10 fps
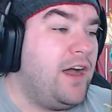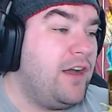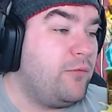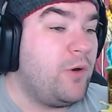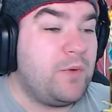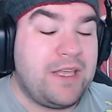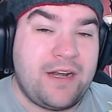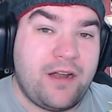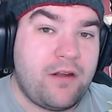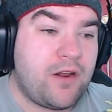when we
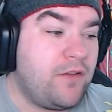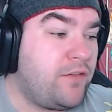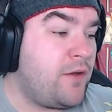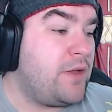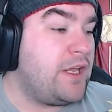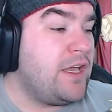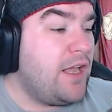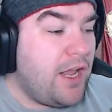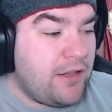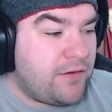get our echoes going.
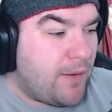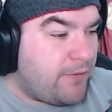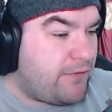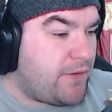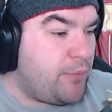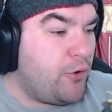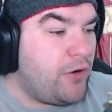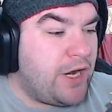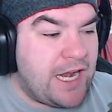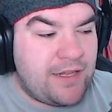In terms of
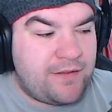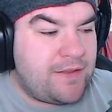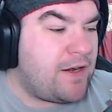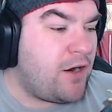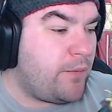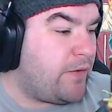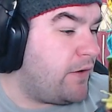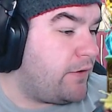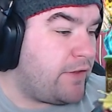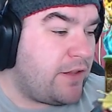support, anything that helps
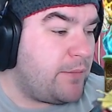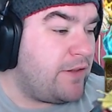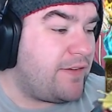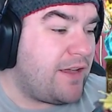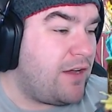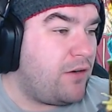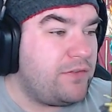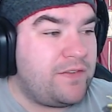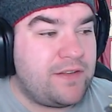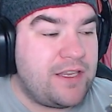earth elements,
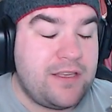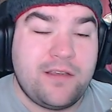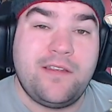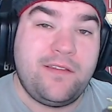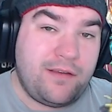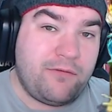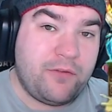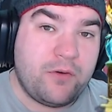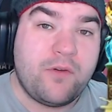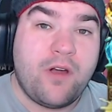obviously
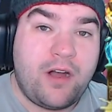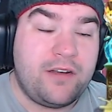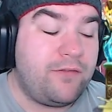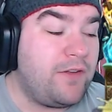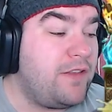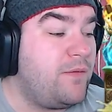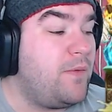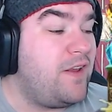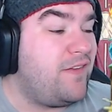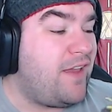Zinfu, high defense
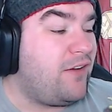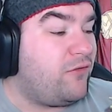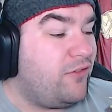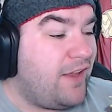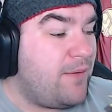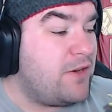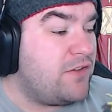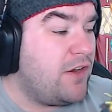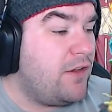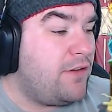means extra
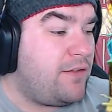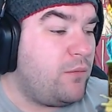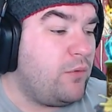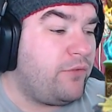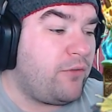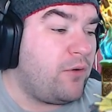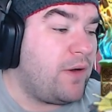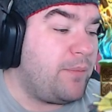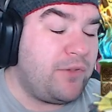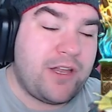damage, so we'll
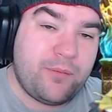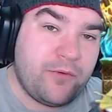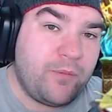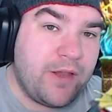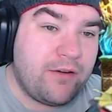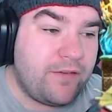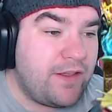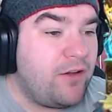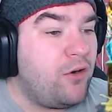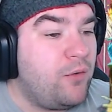throw our Platypus Bear in
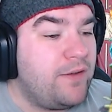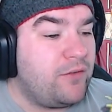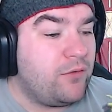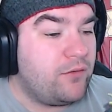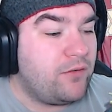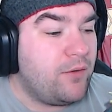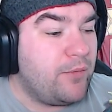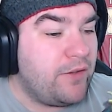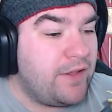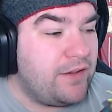there. Always a good
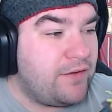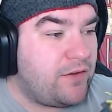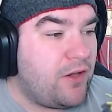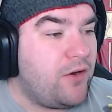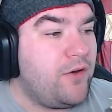combo there. Let's go.